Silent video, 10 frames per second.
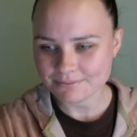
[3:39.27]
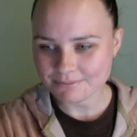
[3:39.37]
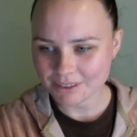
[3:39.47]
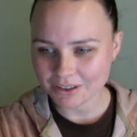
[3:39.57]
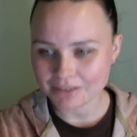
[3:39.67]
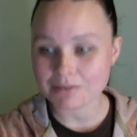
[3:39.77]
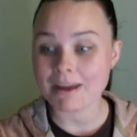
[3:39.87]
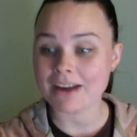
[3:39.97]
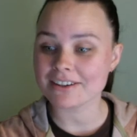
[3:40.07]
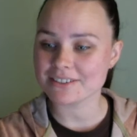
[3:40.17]
you're from
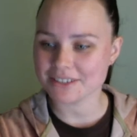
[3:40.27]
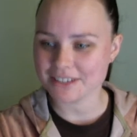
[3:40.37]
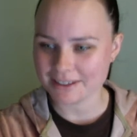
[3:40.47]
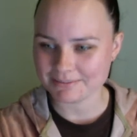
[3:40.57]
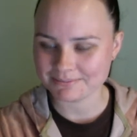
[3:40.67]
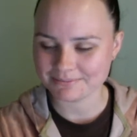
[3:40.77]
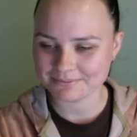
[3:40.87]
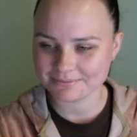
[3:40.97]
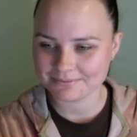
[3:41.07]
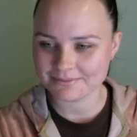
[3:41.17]
Arizona.
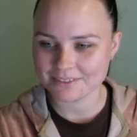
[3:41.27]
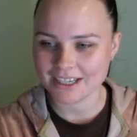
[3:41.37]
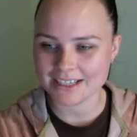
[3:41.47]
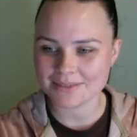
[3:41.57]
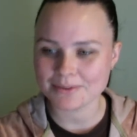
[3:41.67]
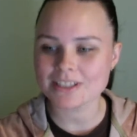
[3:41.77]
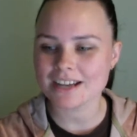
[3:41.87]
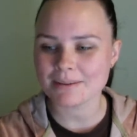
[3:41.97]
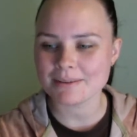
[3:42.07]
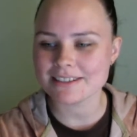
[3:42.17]
Nice. What
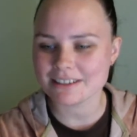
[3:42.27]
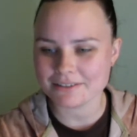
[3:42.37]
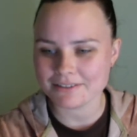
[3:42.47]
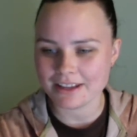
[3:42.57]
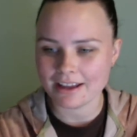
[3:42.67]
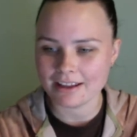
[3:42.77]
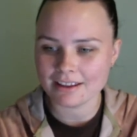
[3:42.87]
time is it over there?